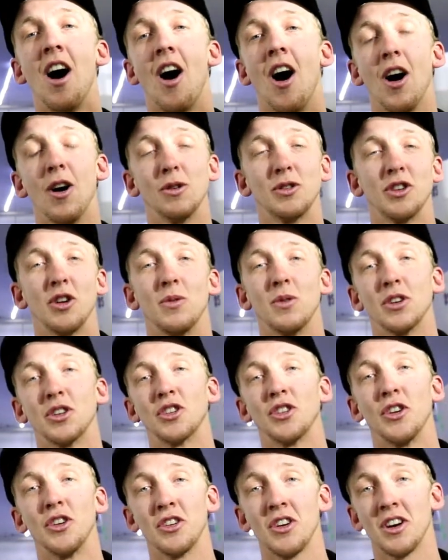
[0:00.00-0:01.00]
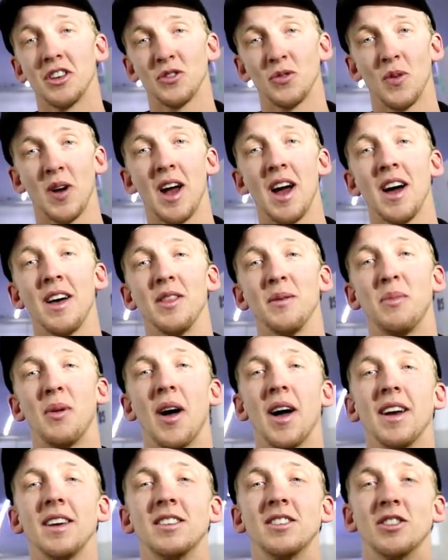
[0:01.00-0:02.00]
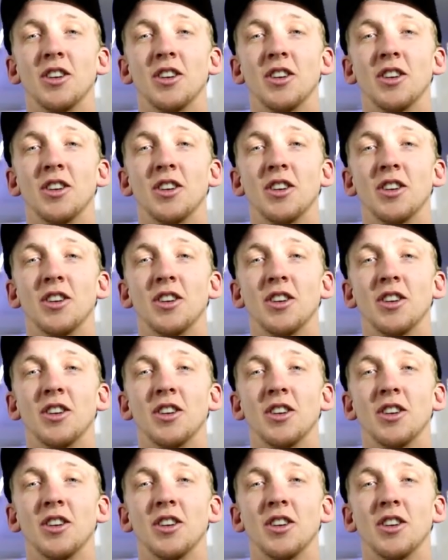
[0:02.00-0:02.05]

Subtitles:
I also want to show you guys around the place.